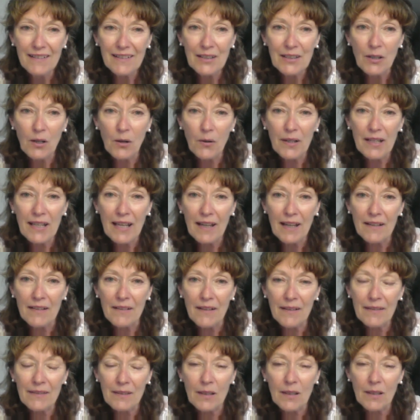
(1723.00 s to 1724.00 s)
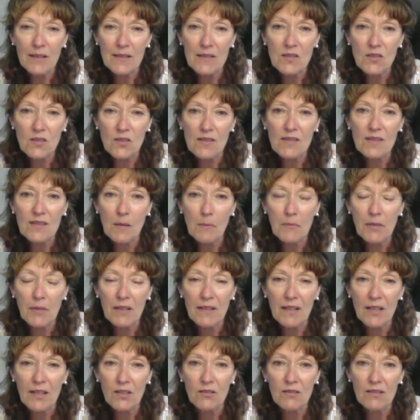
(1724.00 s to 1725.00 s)
again, I think it's just something
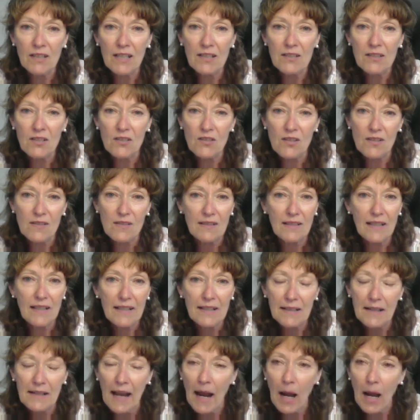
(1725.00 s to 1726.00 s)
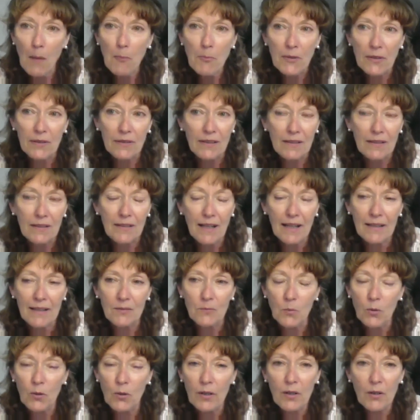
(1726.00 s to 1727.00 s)
that you need to just let it happen
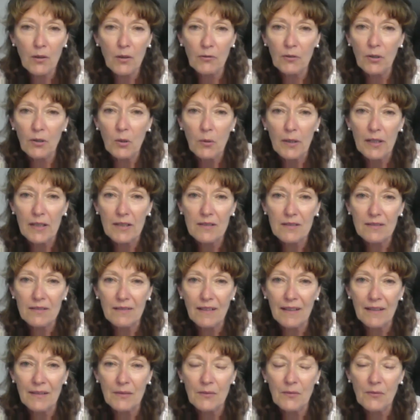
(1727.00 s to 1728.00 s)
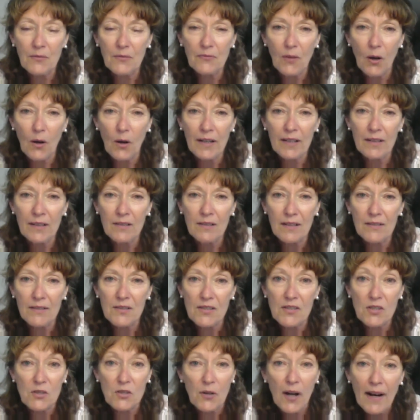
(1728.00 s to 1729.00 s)
and work through it and find a
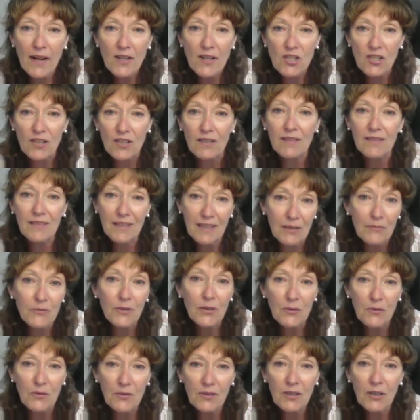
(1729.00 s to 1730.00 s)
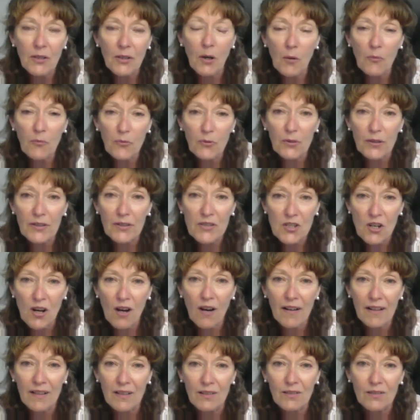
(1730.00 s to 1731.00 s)
distraction, even, for a
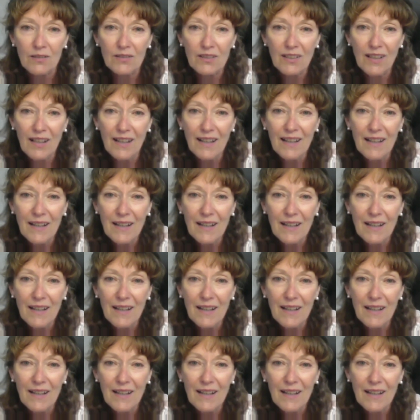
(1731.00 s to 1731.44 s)
child.